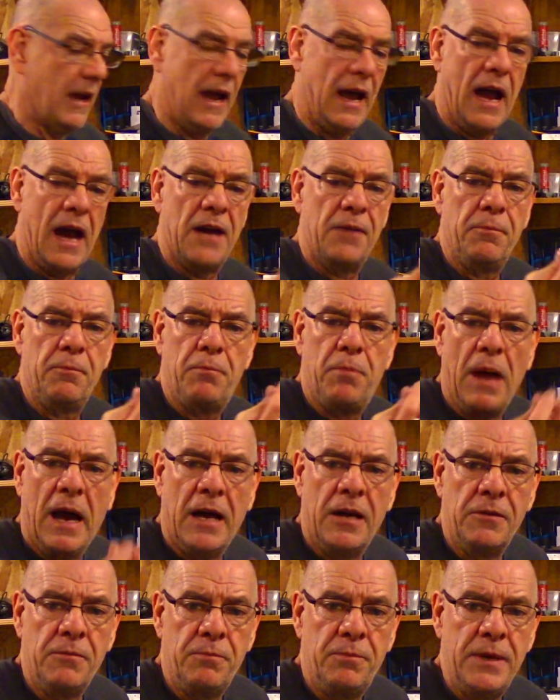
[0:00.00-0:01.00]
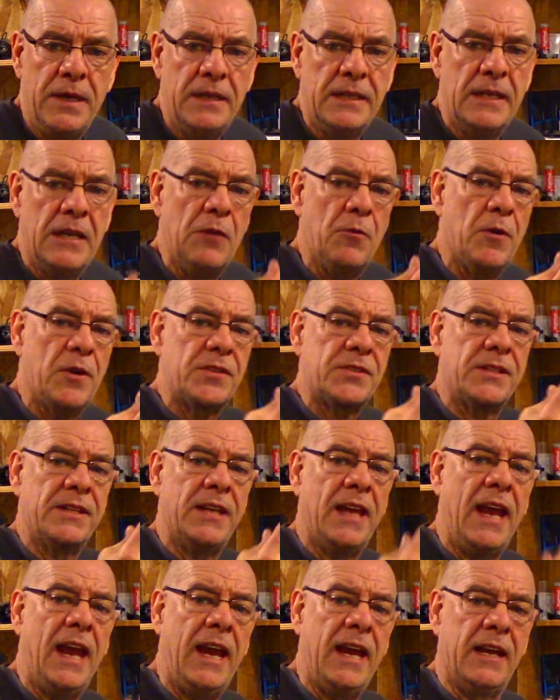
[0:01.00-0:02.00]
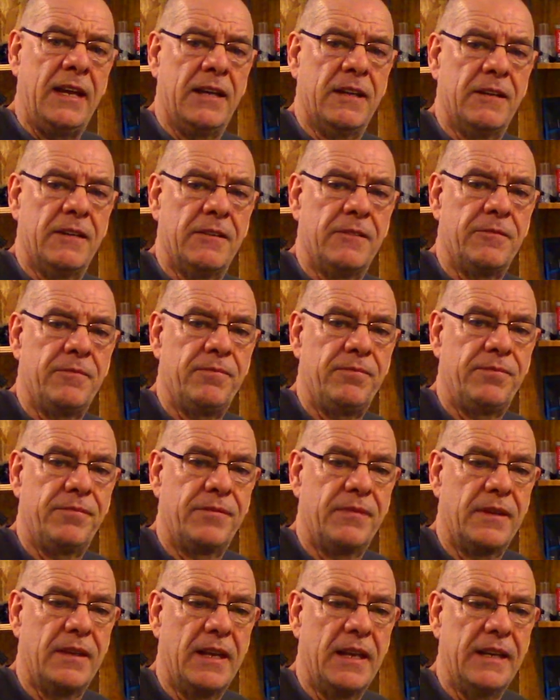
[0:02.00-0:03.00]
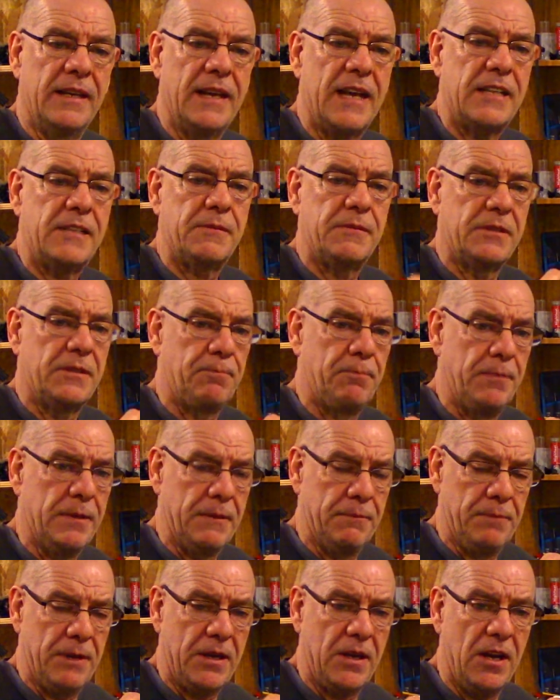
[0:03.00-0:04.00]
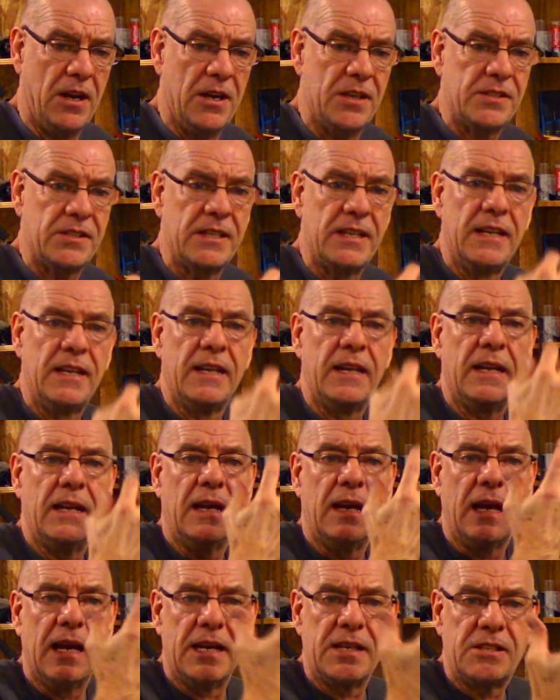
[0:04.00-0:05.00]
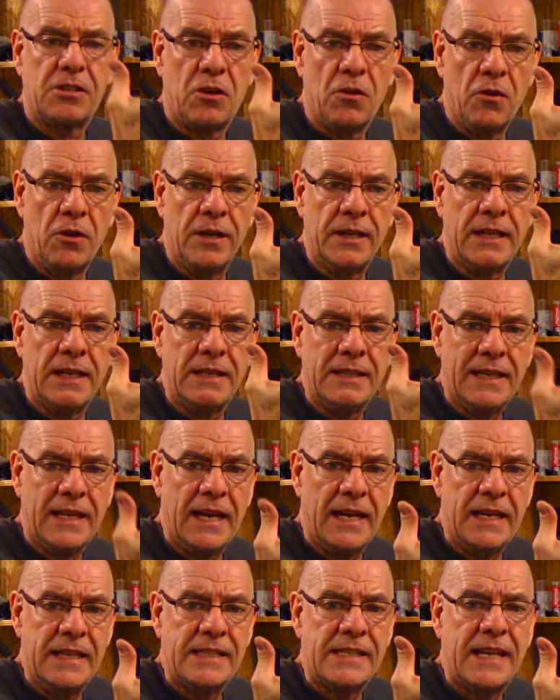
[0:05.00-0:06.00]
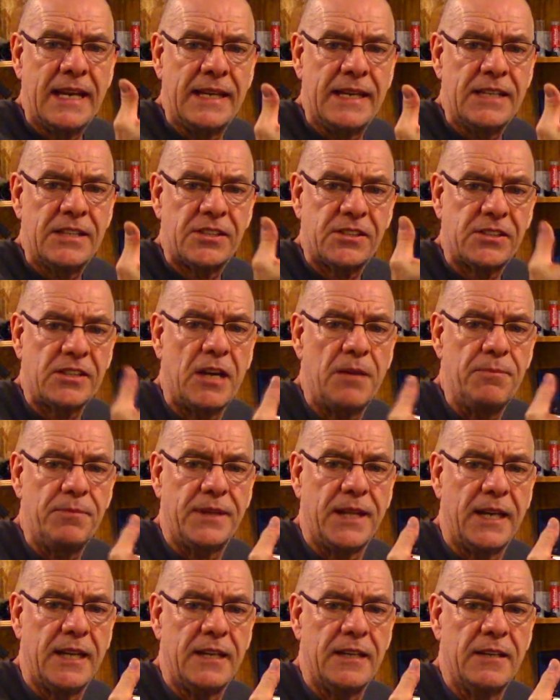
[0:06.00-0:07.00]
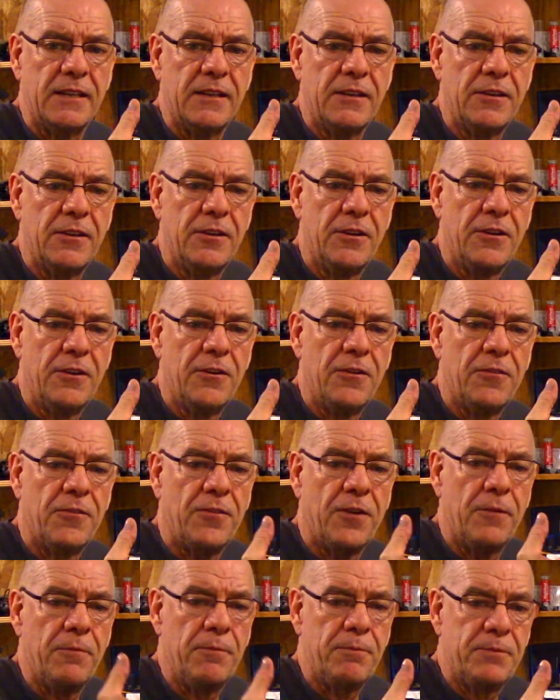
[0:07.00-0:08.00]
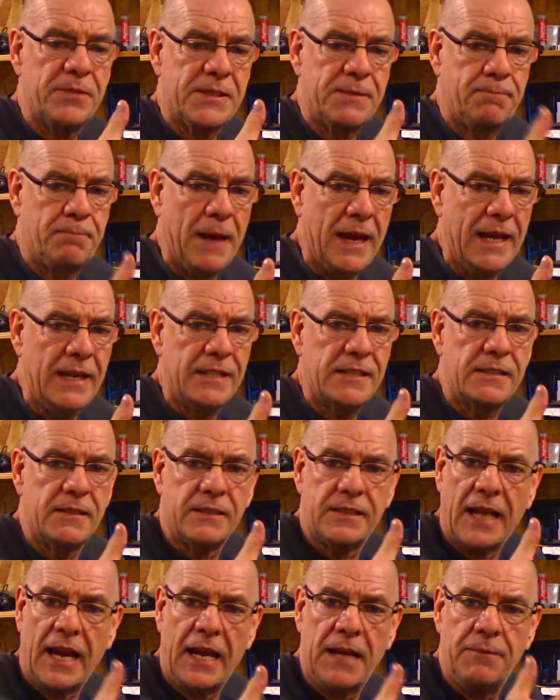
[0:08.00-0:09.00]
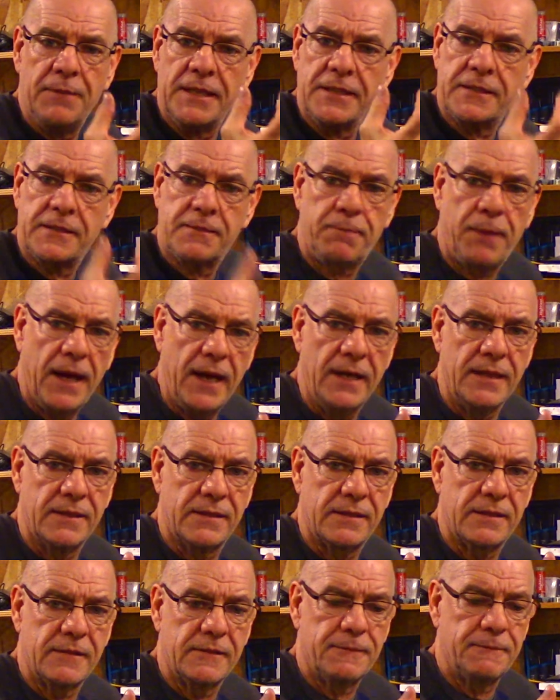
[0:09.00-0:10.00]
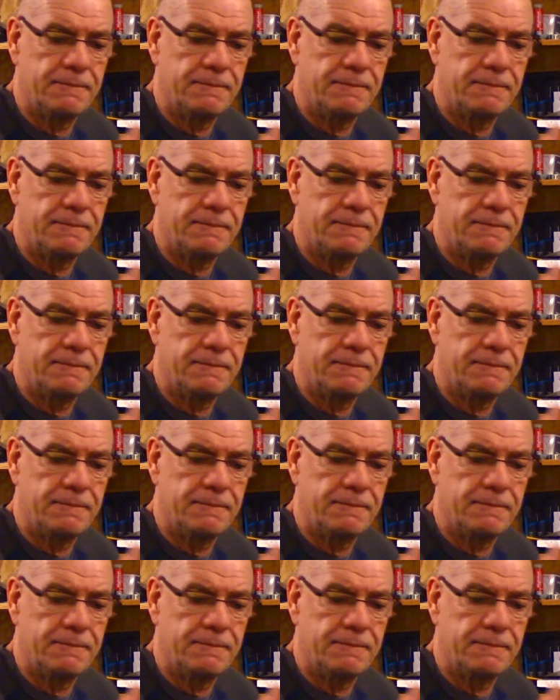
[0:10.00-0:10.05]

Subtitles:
on B than it was in A. And that's because it's going and it's getting something from space, time and space.